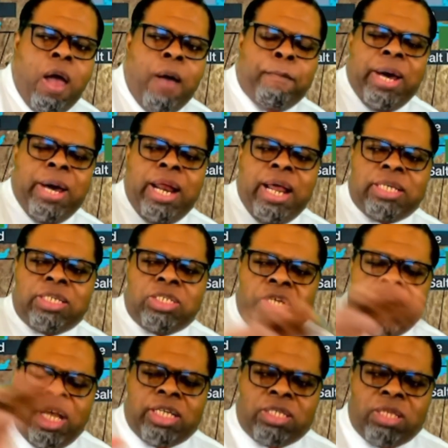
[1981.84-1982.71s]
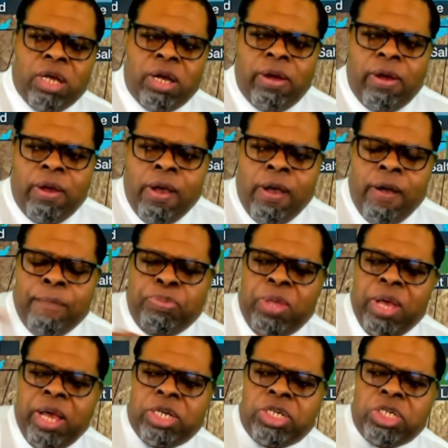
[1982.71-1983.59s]
But it's just the
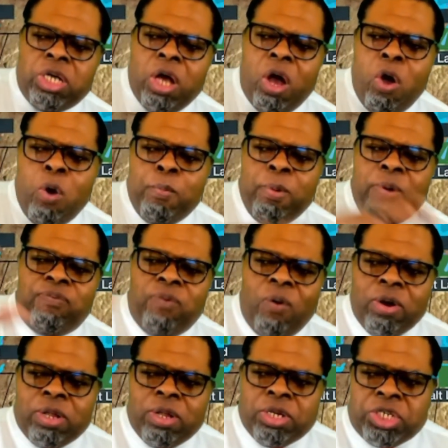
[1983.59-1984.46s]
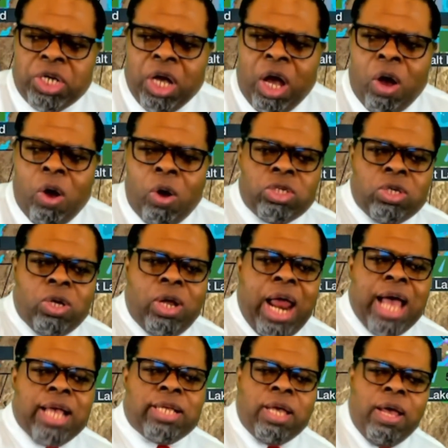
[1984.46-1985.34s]
show before the show. So
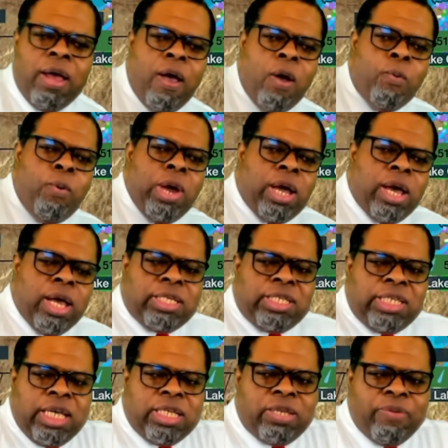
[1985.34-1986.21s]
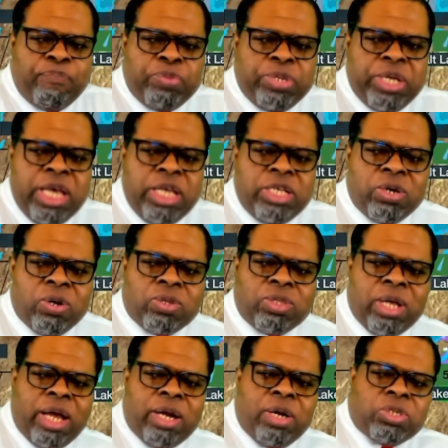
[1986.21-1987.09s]
that's, we could see some teaser
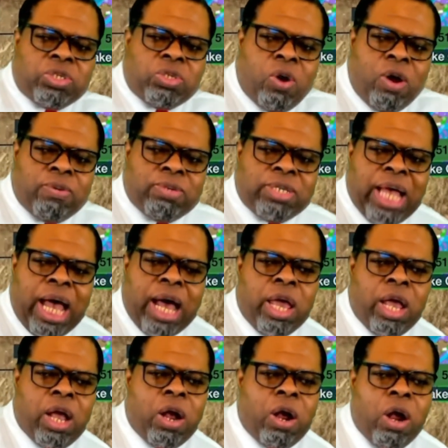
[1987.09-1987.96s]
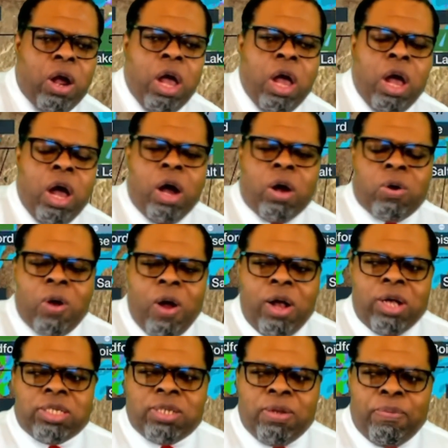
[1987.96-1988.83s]
thunderstorms out here
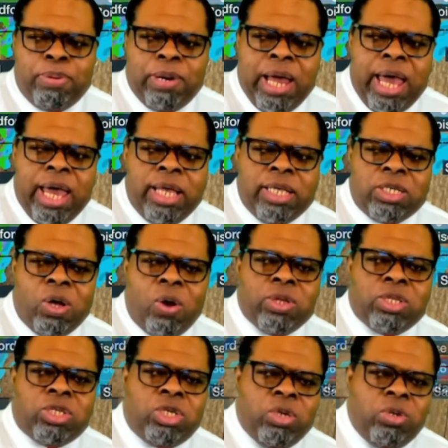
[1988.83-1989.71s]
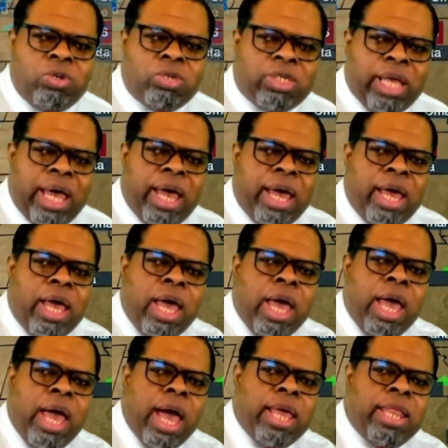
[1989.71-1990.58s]
across the plains on Tuesday.
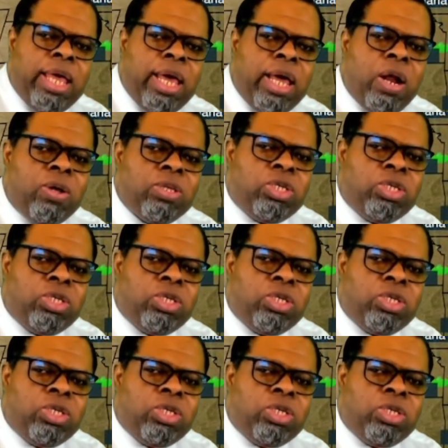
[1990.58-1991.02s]
And then on